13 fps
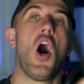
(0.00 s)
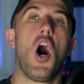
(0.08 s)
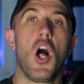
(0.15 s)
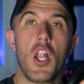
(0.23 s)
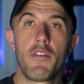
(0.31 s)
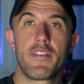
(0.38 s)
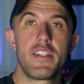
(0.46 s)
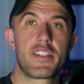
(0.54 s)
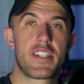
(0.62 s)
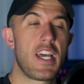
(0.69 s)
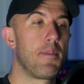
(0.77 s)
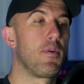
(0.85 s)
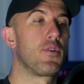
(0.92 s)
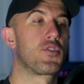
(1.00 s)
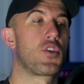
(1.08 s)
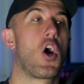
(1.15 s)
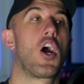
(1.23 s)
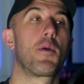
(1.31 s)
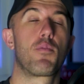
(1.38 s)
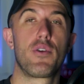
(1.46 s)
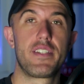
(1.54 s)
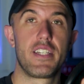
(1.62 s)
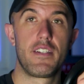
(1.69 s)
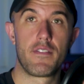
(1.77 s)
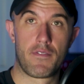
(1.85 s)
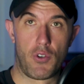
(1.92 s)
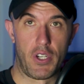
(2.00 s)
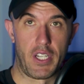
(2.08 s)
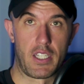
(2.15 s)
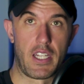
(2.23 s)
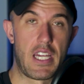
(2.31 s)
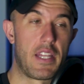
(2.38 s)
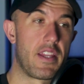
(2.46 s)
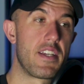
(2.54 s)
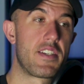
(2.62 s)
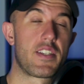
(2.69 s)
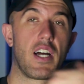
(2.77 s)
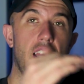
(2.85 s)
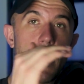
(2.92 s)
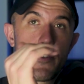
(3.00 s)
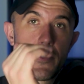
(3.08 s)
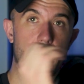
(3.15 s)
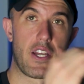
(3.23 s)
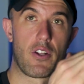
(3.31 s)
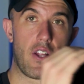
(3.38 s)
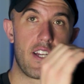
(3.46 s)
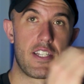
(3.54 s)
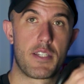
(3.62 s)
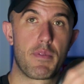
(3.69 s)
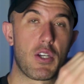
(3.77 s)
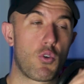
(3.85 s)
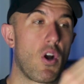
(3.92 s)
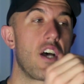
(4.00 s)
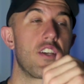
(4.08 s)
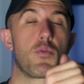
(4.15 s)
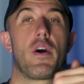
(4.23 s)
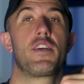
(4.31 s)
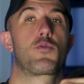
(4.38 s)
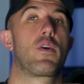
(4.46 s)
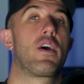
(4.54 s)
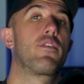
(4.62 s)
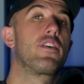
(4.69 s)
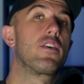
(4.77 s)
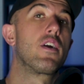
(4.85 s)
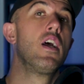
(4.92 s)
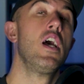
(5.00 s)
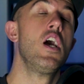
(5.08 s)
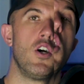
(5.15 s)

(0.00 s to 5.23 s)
All of these samples are printed vertically. This allows the layer lines to be crosswise around here.